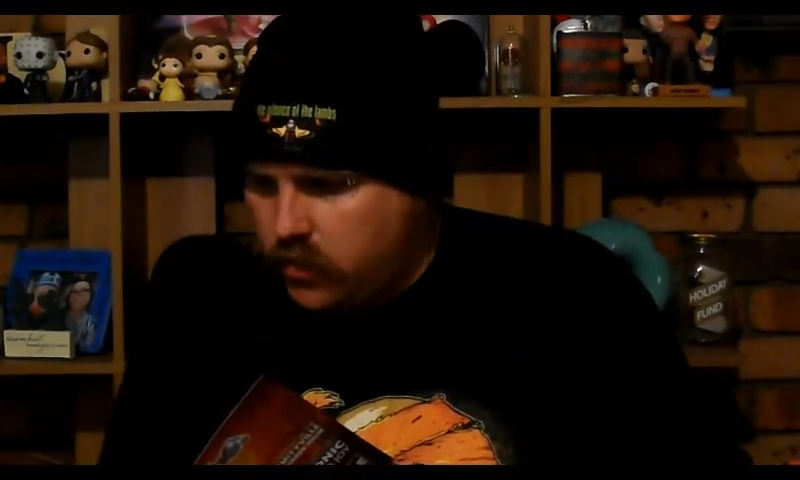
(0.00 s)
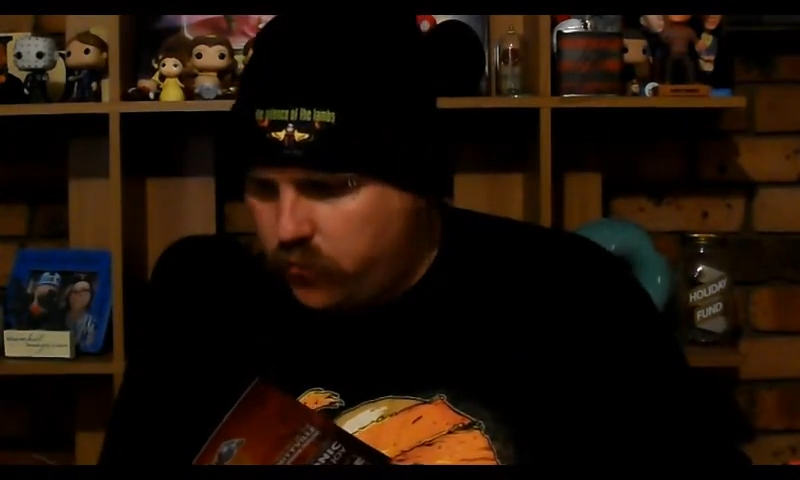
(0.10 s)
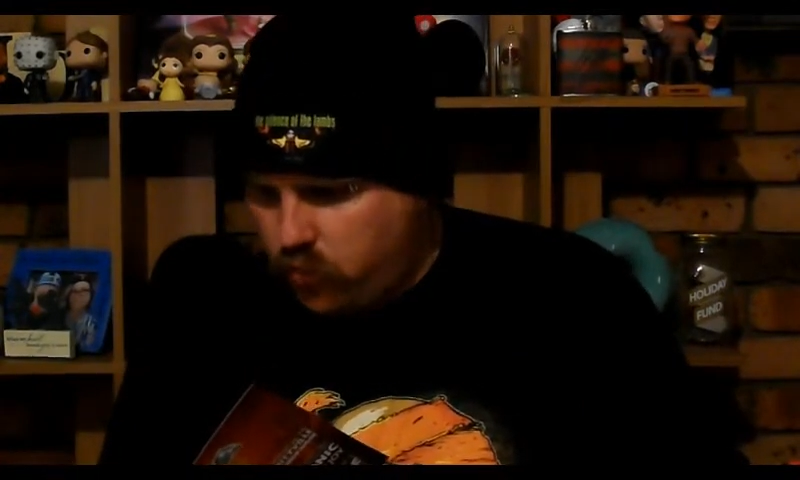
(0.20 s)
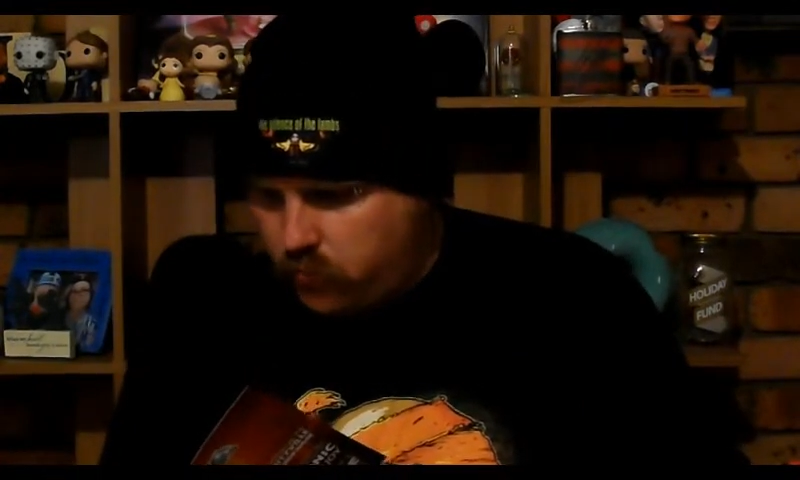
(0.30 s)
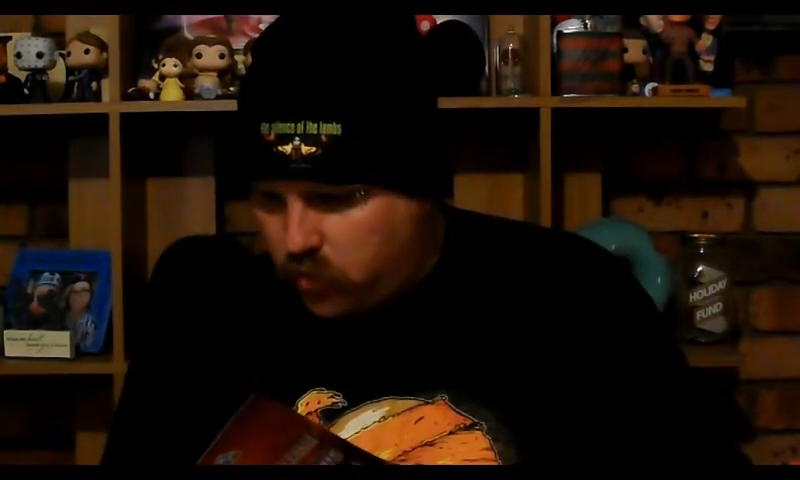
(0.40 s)

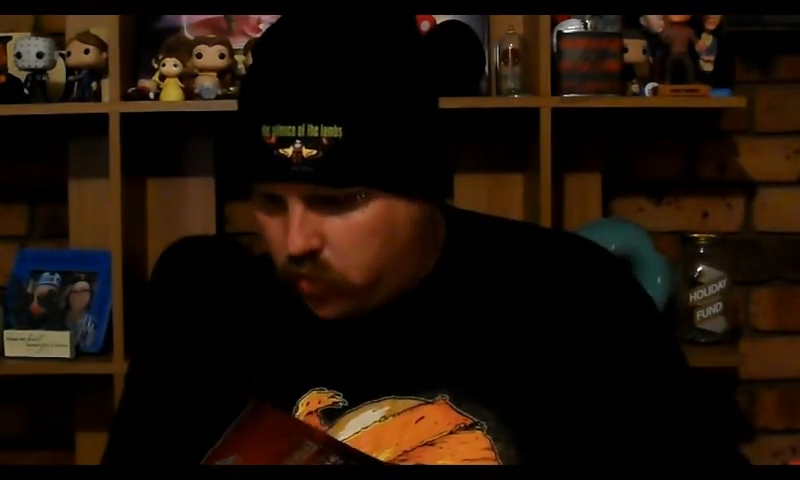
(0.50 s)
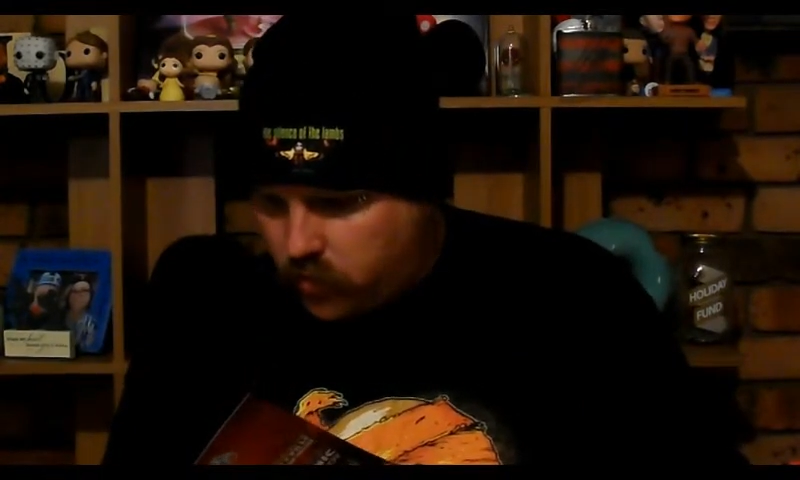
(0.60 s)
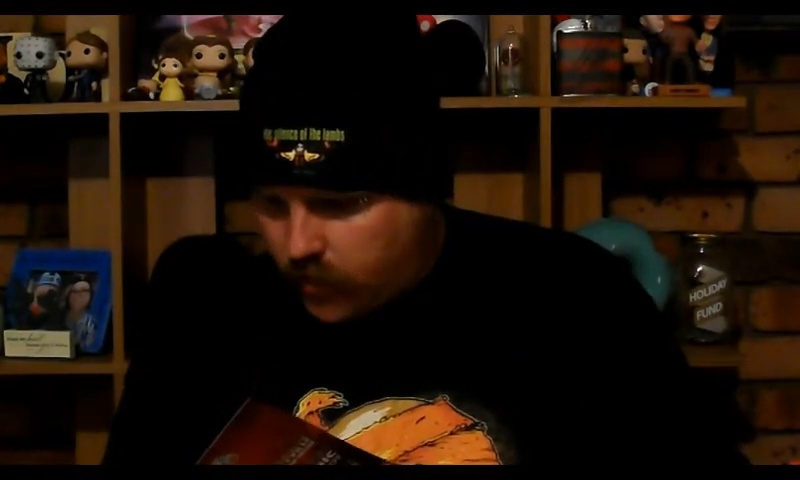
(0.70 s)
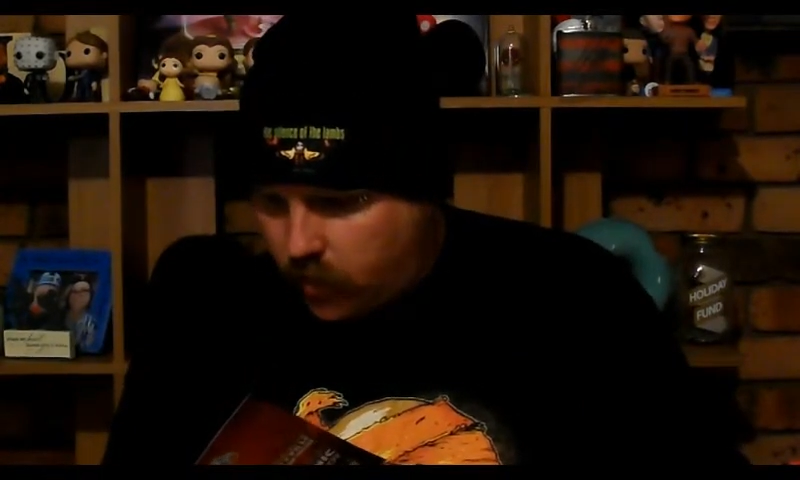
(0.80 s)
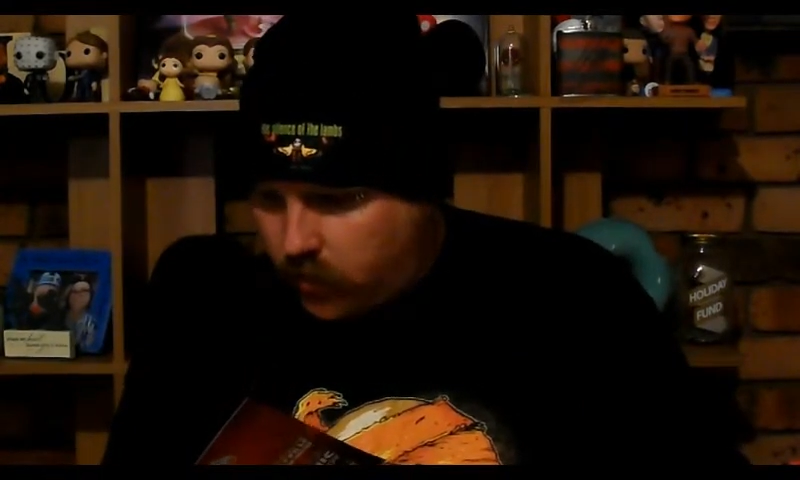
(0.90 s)
the Rue
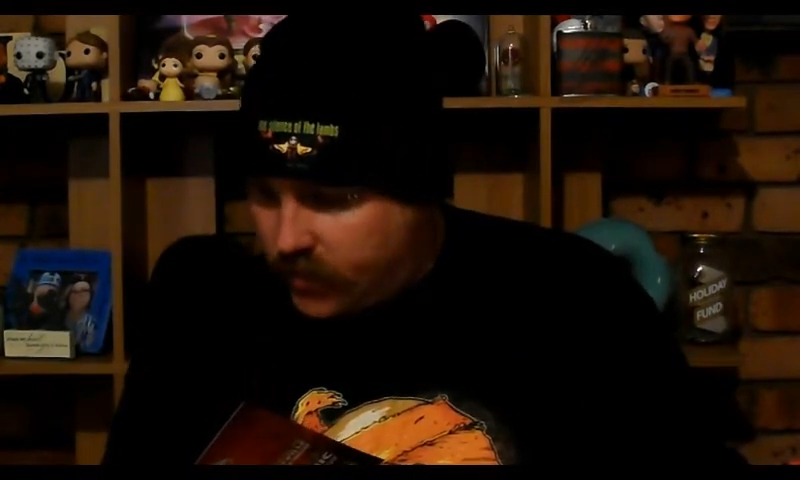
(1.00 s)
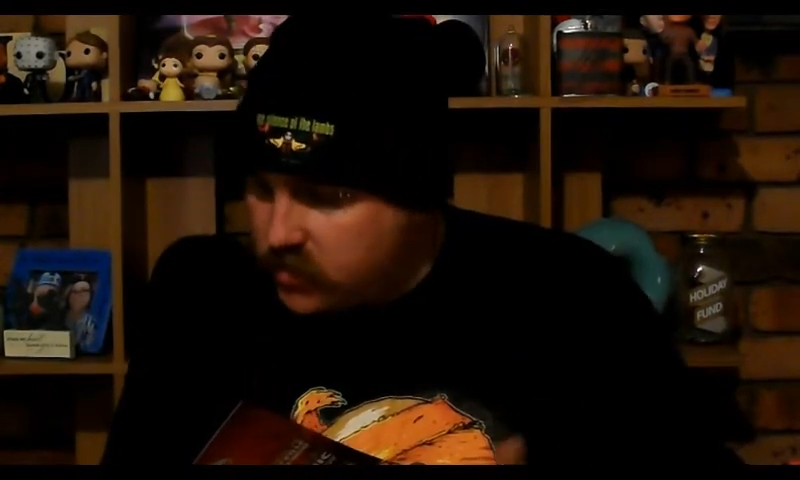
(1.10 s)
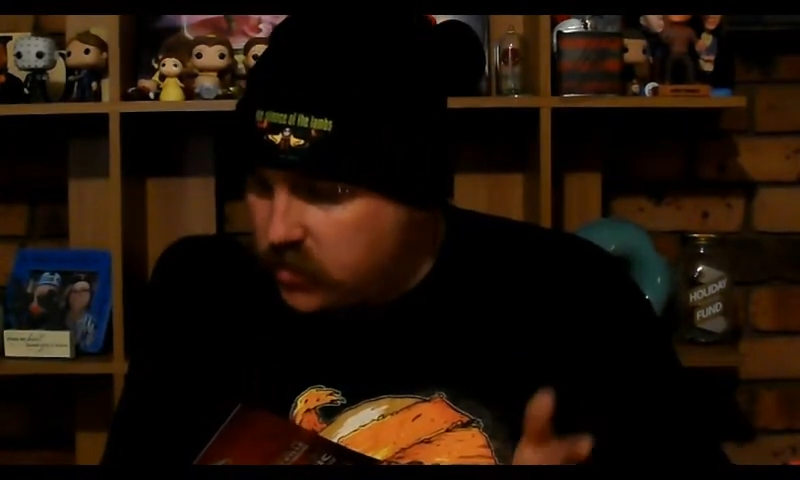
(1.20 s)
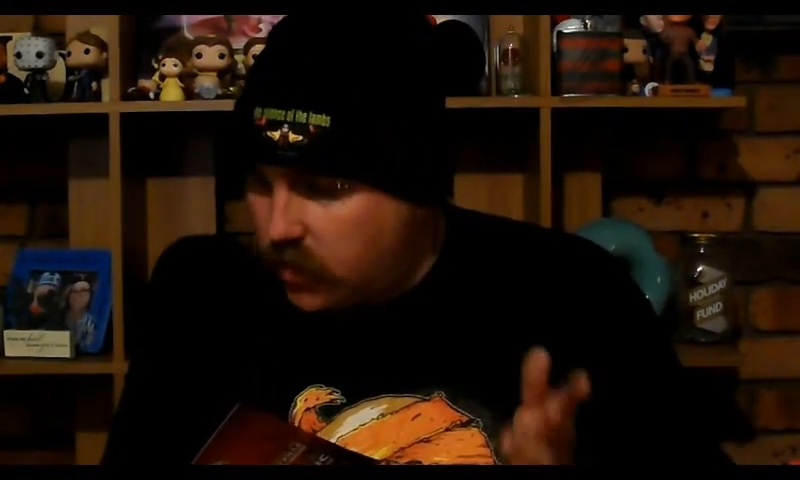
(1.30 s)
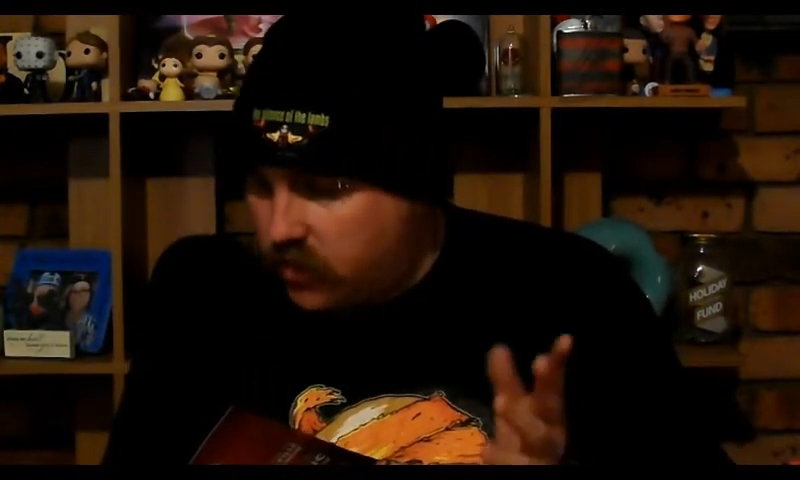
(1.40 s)
Morgue, and
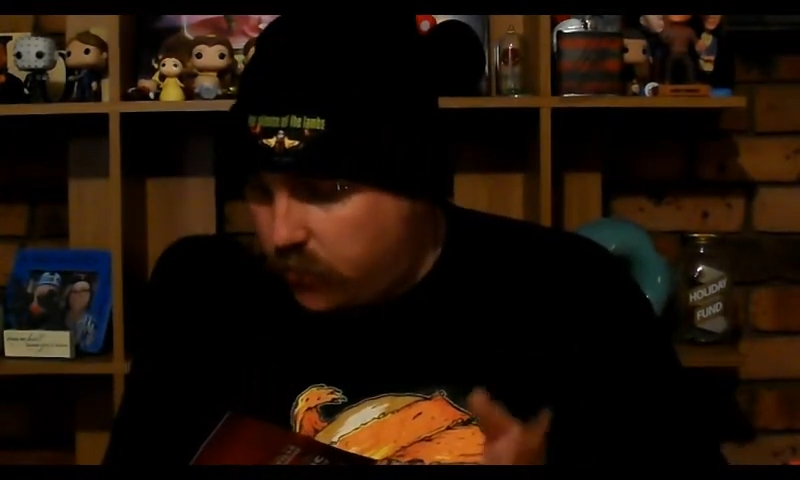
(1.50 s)
it's